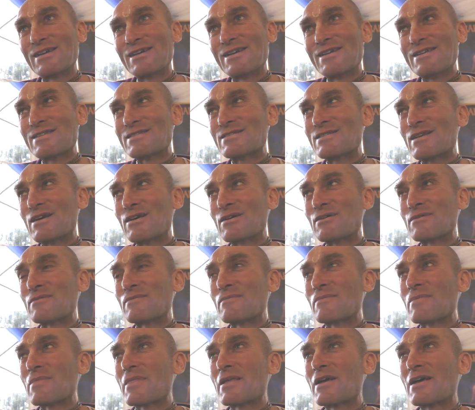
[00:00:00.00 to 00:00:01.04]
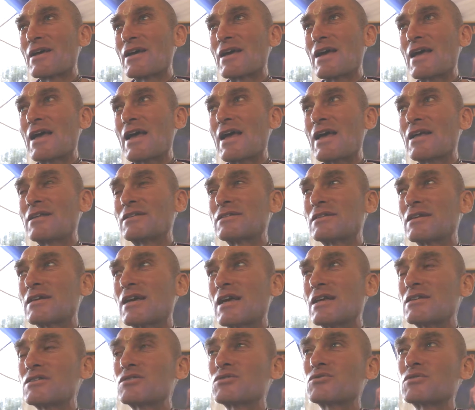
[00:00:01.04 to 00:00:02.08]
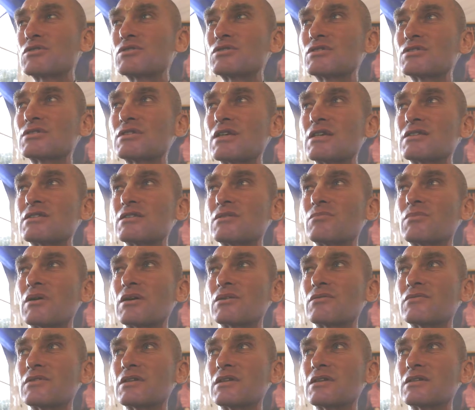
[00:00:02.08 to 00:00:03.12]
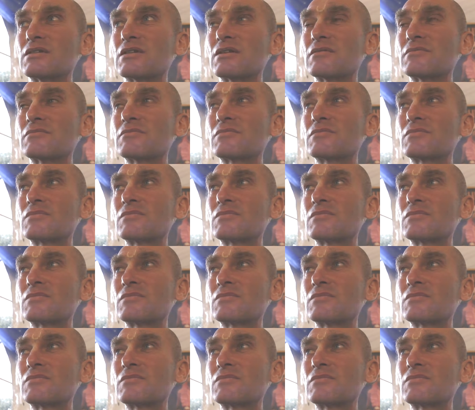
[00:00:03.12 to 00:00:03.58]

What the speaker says: So, and as Krishna says in the Bhagavad Gita,